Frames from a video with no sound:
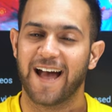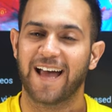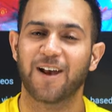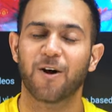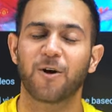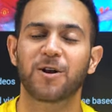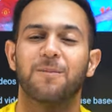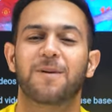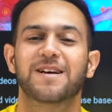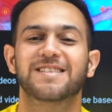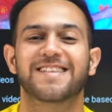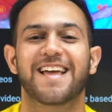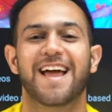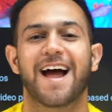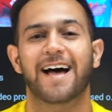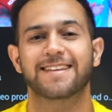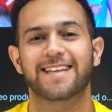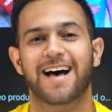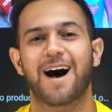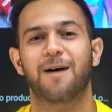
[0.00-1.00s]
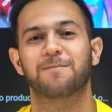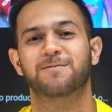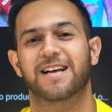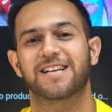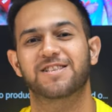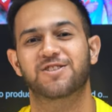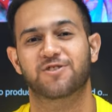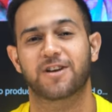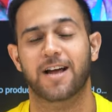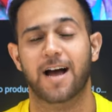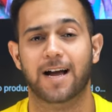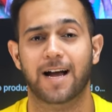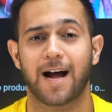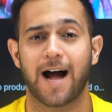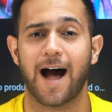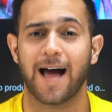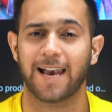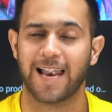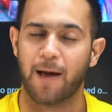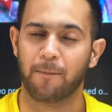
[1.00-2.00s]
Hello, Namaste, Adab, Sat Sri
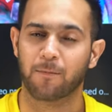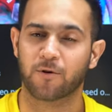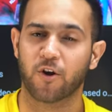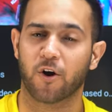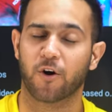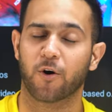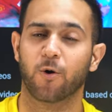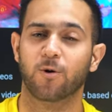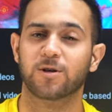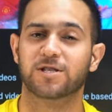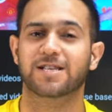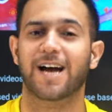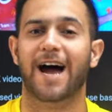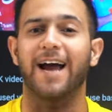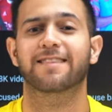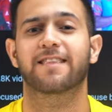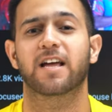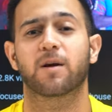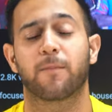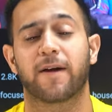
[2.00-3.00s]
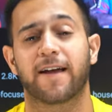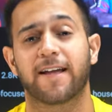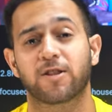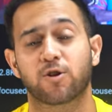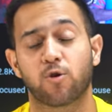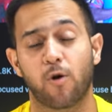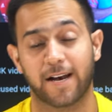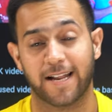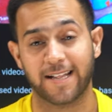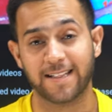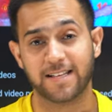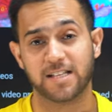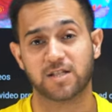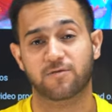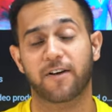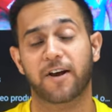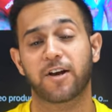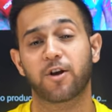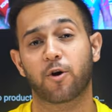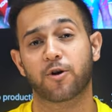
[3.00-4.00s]
Akal. I'm your host Karthik Mahendru, and in this
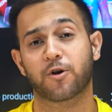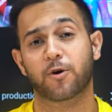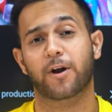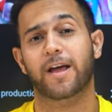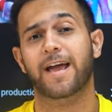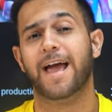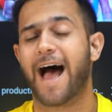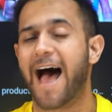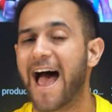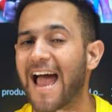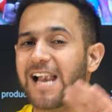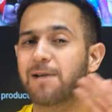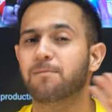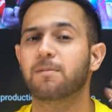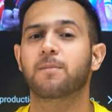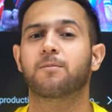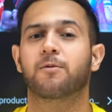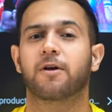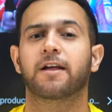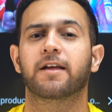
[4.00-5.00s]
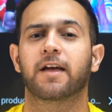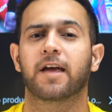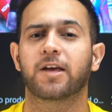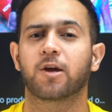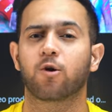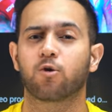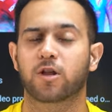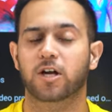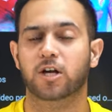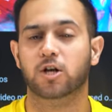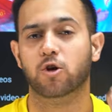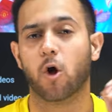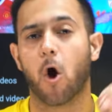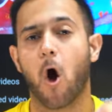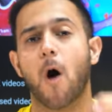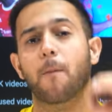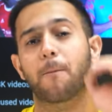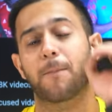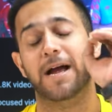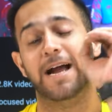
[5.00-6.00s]
video today, I'll be bringing you the
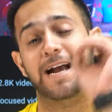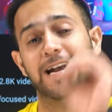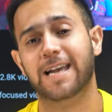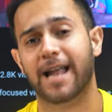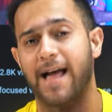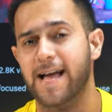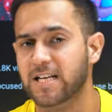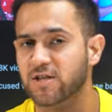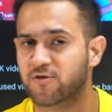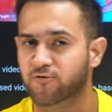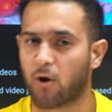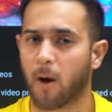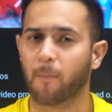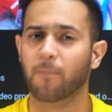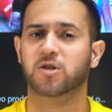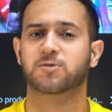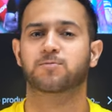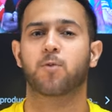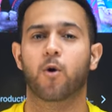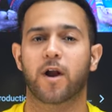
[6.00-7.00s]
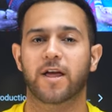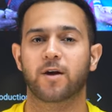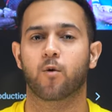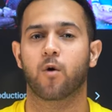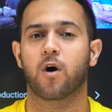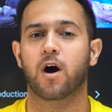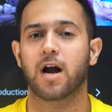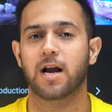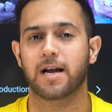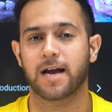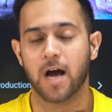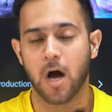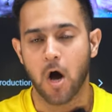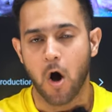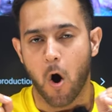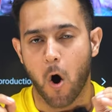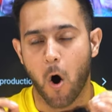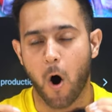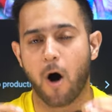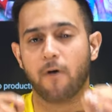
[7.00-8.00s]
top headlines from the sporting world
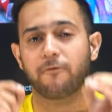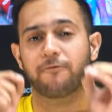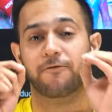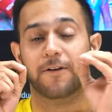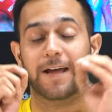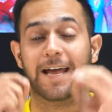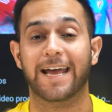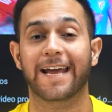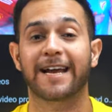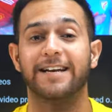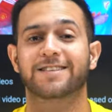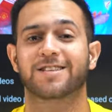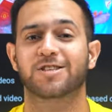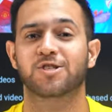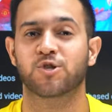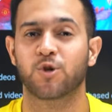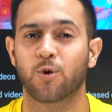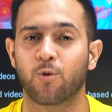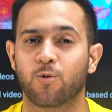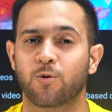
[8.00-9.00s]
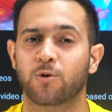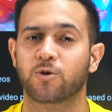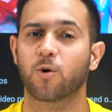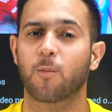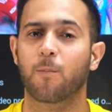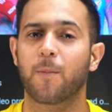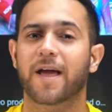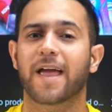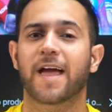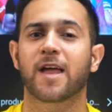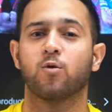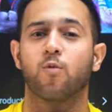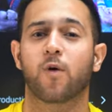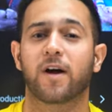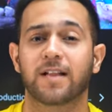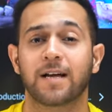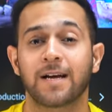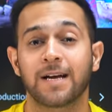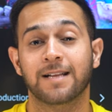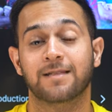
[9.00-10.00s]
of 8th June. To begin
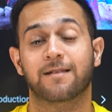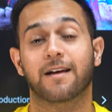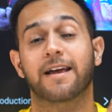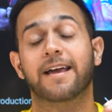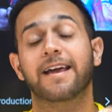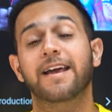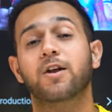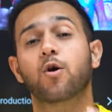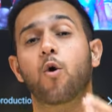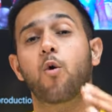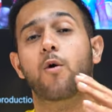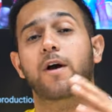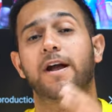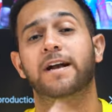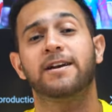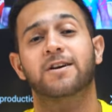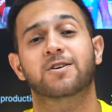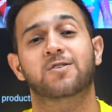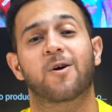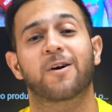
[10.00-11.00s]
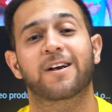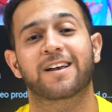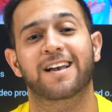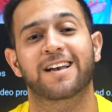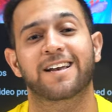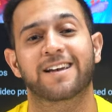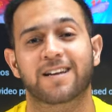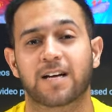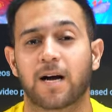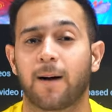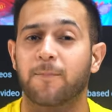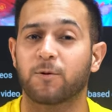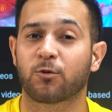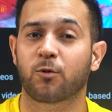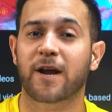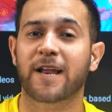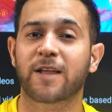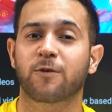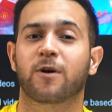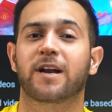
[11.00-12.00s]
with, the Hero Intercontinental Cup
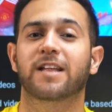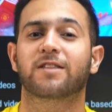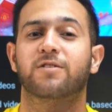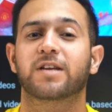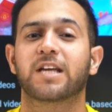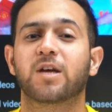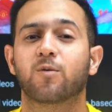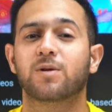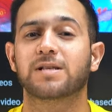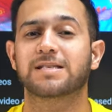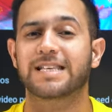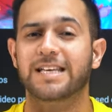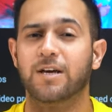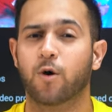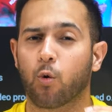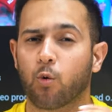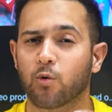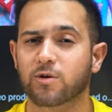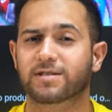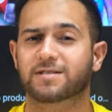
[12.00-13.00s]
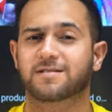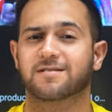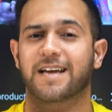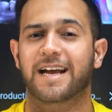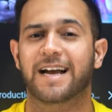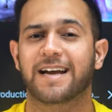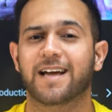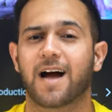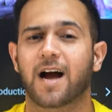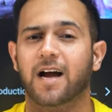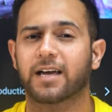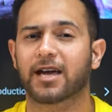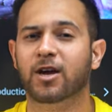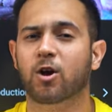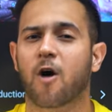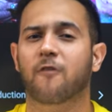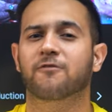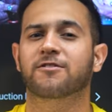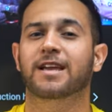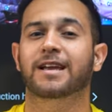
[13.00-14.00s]
2023 will see hosts India kick
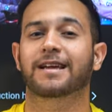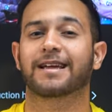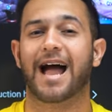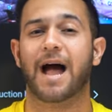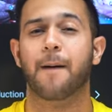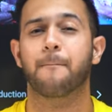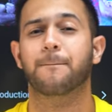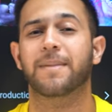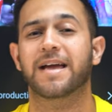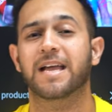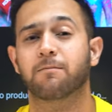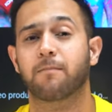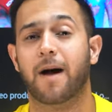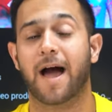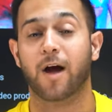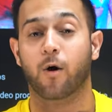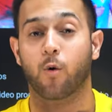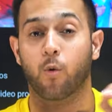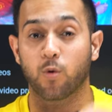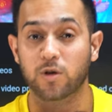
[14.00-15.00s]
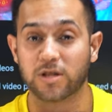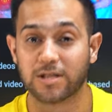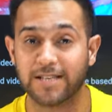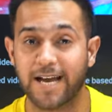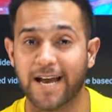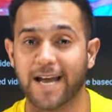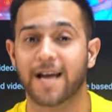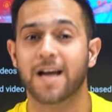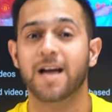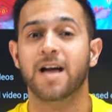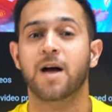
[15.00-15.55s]
off their campaign by hosting